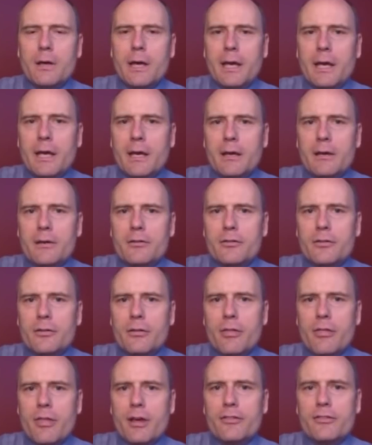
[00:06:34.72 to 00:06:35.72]

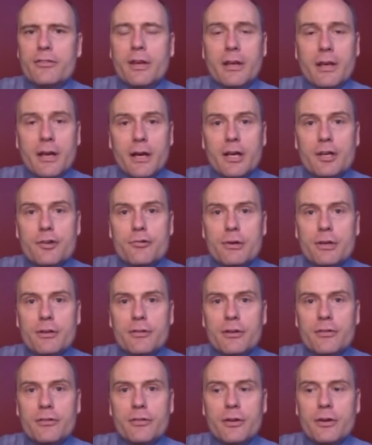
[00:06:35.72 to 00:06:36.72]
And thus psychiatry is
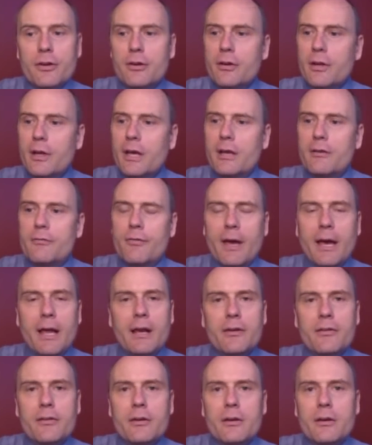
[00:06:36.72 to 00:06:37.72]
considered a
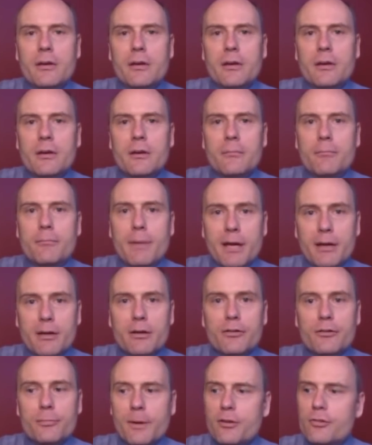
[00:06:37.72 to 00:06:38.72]
valid
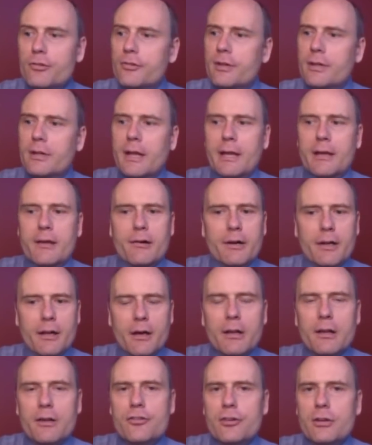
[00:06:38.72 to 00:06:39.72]
medical specialty like
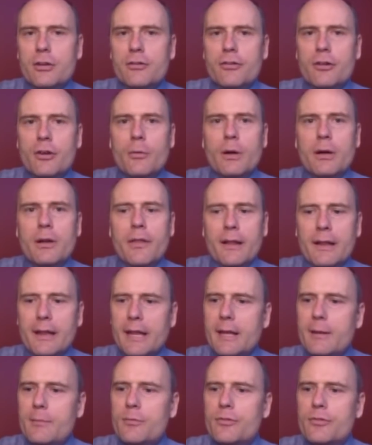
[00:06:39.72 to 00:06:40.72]
cardiology and so on, and the
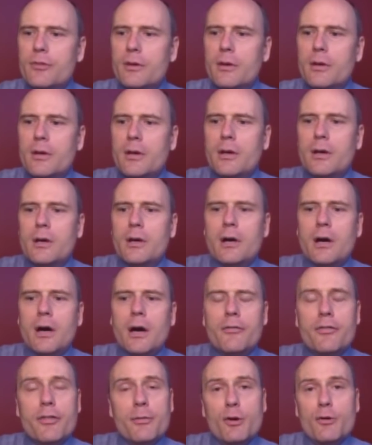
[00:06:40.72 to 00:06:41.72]
claims
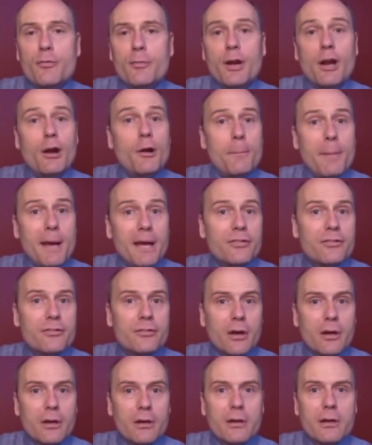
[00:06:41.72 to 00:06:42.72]
of the movement are based
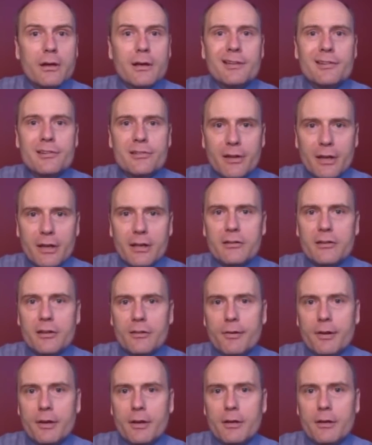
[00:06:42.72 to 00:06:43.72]
on
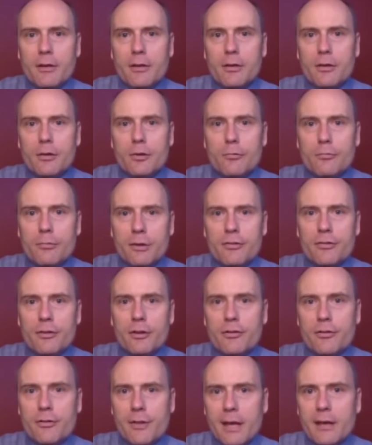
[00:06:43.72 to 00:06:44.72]
scientific
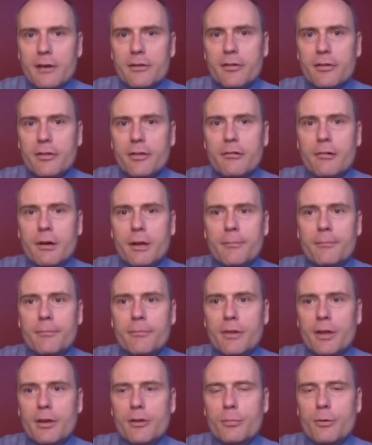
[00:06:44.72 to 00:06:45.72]
research. That is the theory
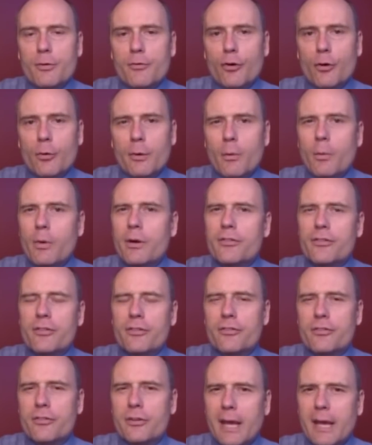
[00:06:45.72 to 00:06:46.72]
that is put forward. And what is the
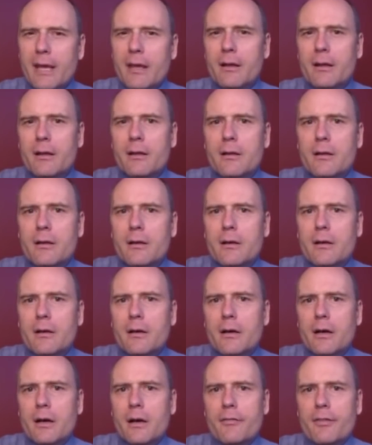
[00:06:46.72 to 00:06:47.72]
scale
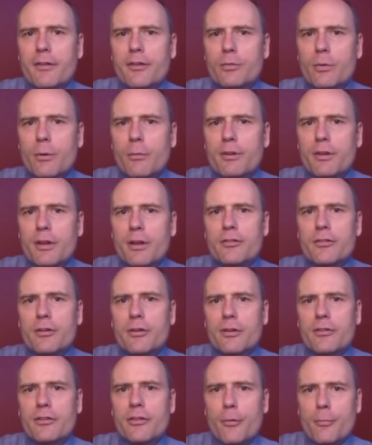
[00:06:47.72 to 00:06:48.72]
of this? Well, we touched on
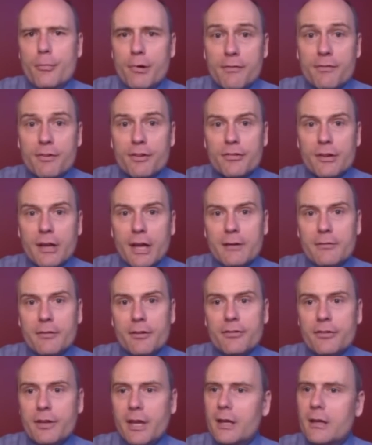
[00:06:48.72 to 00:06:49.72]
this in the previous slide. The
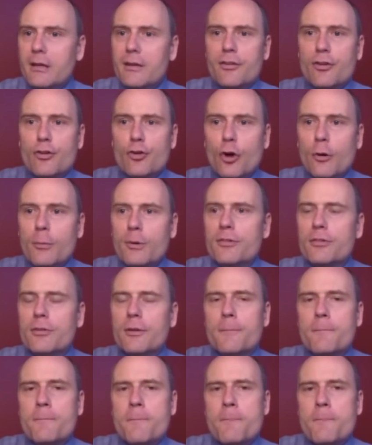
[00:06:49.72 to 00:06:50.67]
scale is enormous.